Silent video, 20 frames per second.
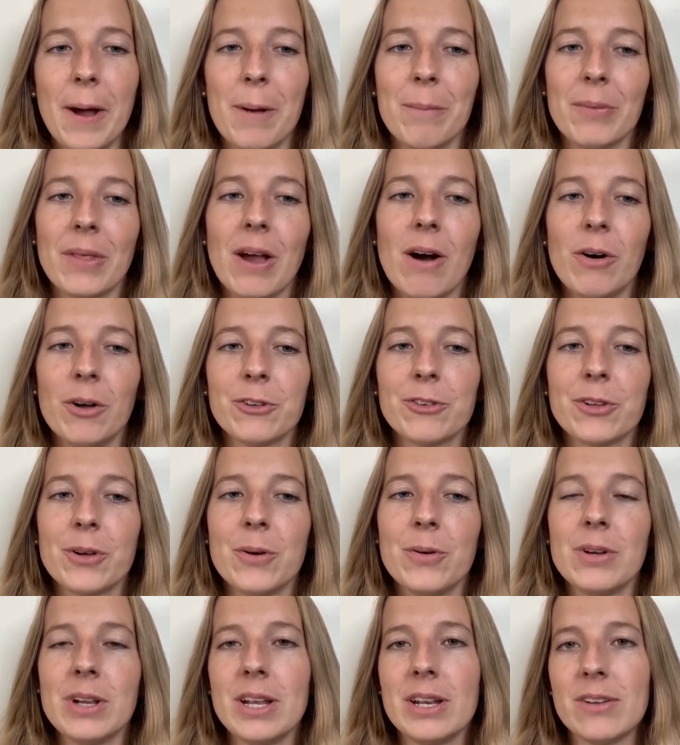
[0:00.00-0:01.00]
They
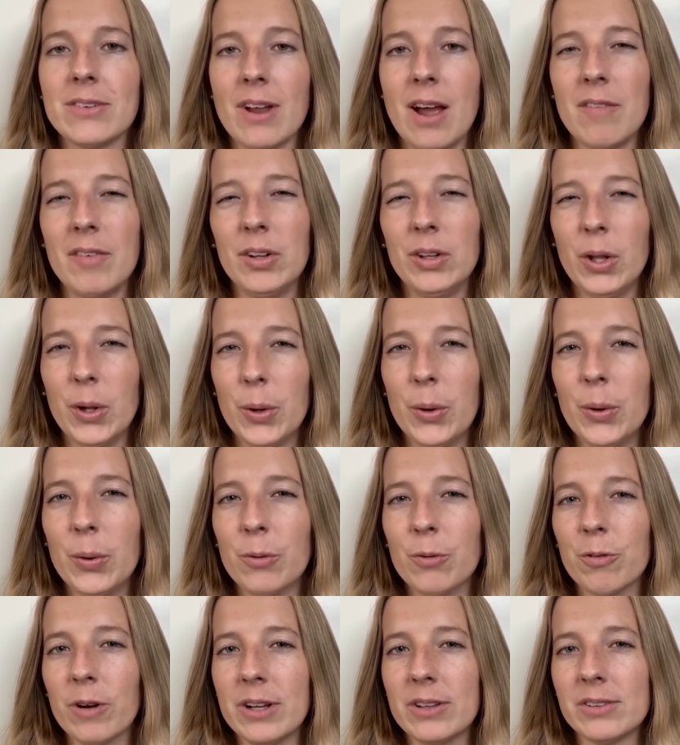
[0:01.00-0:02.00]
also needed to have a low
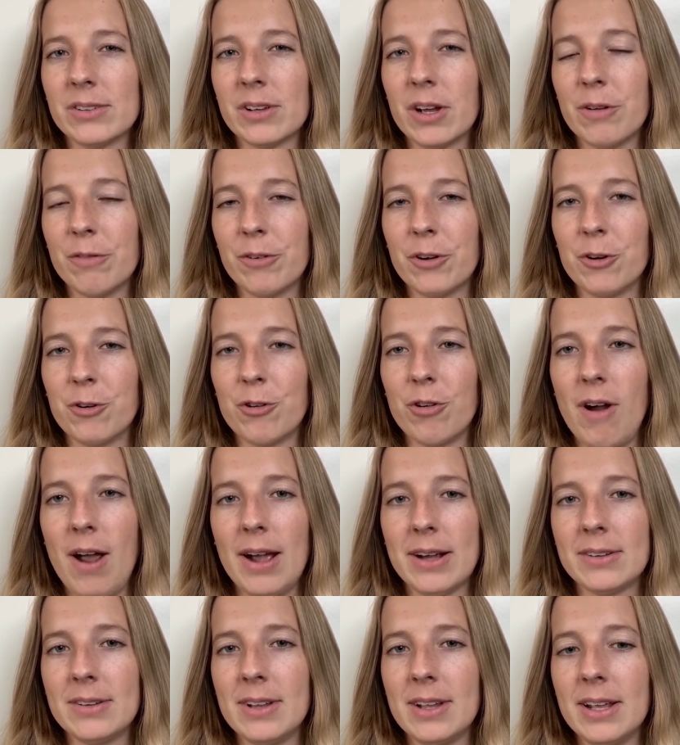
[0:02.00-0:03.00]
risk of
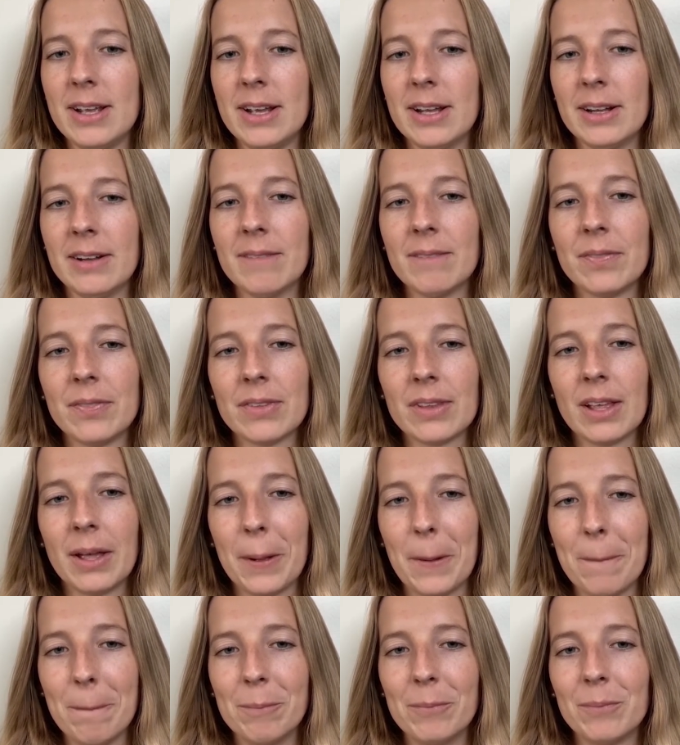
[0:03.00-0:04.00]
contracting
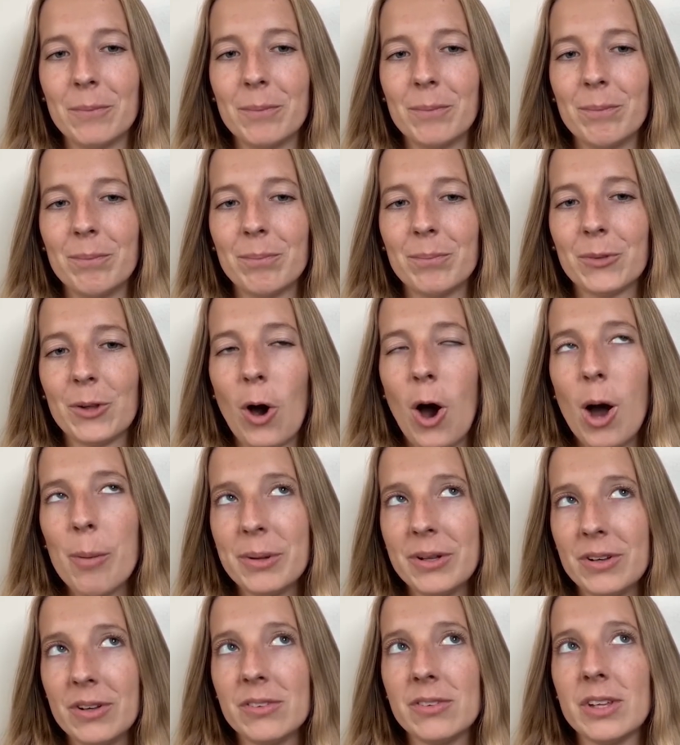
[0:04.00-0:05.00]

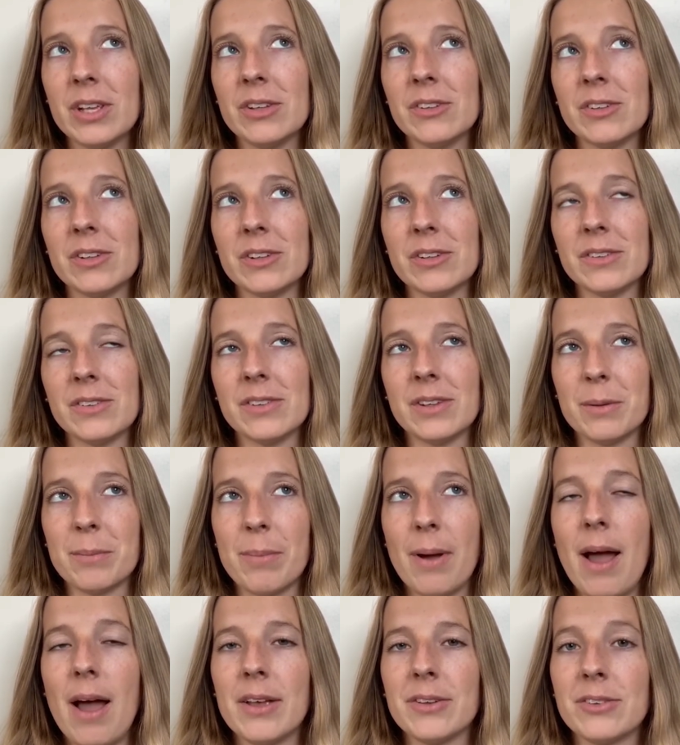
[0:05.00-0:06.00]
common diseases and
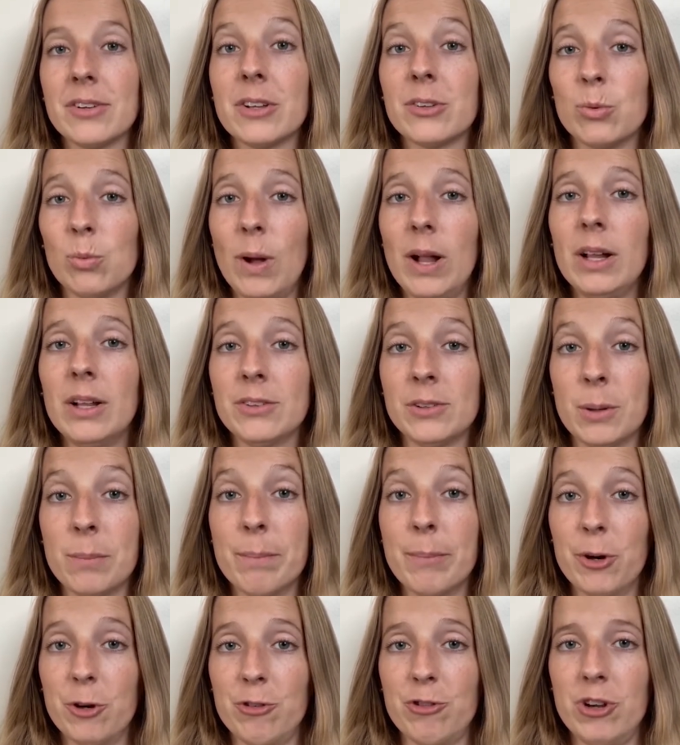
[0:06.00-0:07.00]
pests, as well as
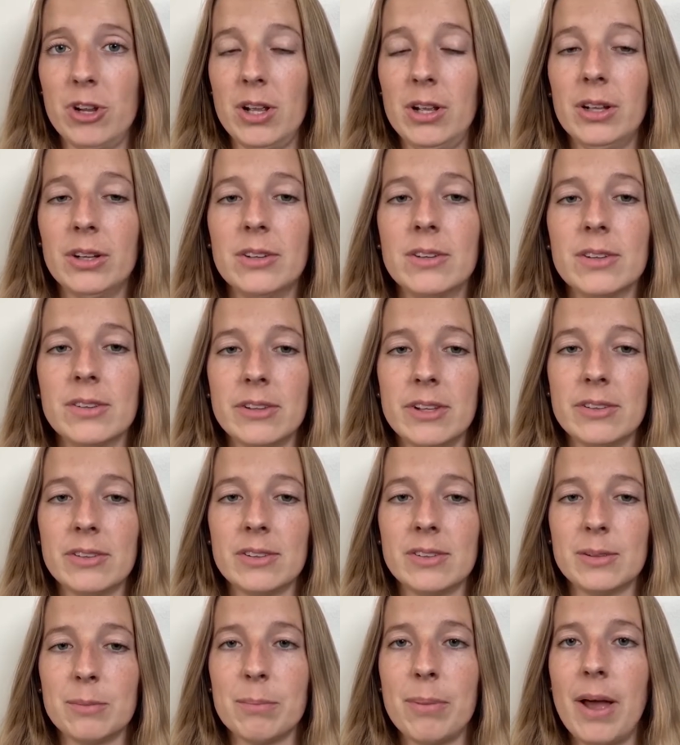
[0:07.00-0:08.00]
emerging
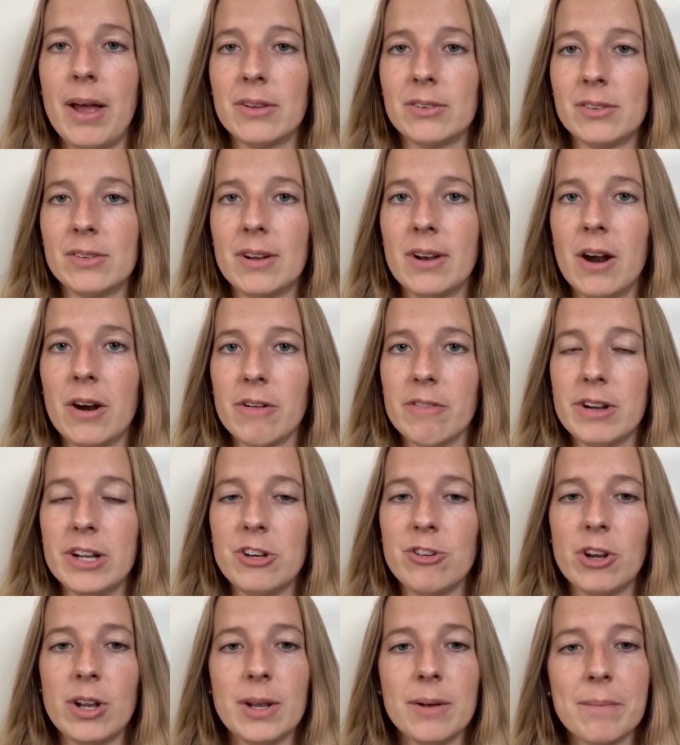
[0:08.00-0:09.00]
diseases and pests in our
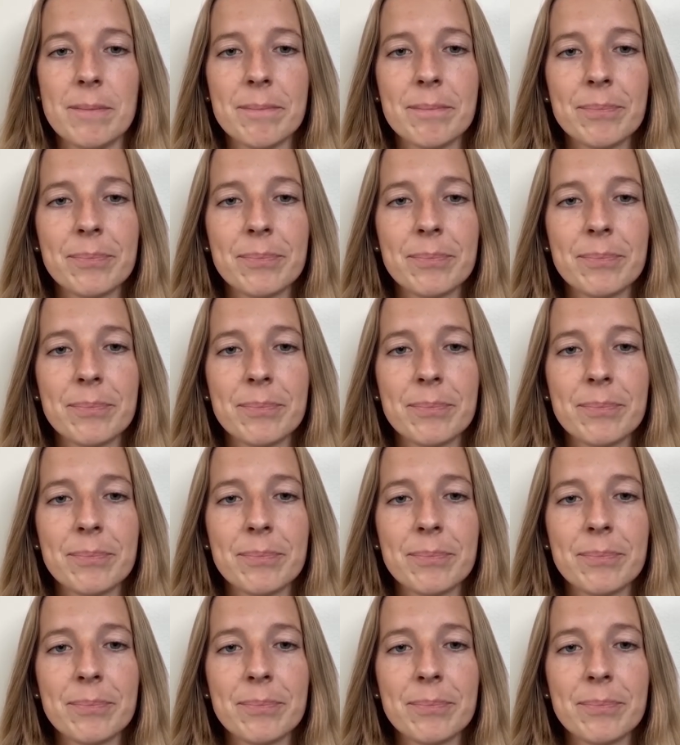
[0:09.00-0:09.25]
region.